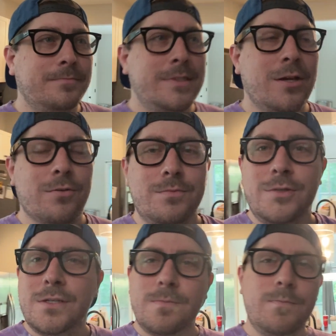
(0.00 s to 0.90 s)
So
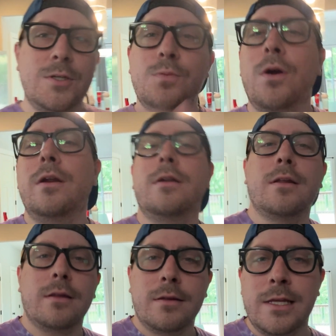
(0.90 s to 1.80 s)
just wanted
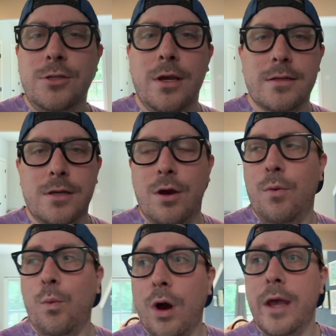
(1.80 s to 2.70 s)
to let you guys know
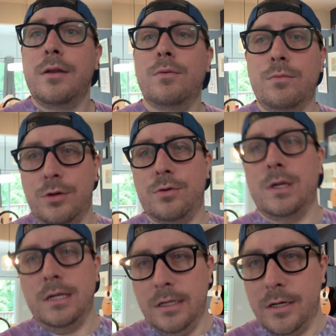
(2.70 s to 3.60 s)
what we're
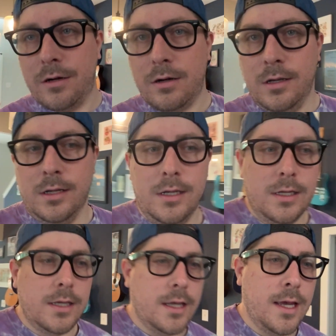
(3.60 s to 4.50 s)
doing here.
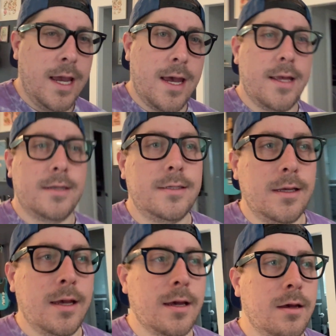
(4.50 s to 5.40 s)
And
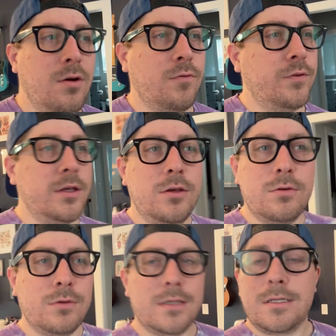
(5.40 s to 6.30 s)
hopefully
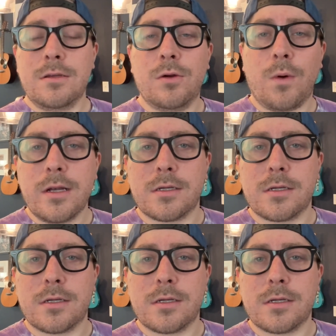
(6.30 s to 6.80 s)
you continue to watch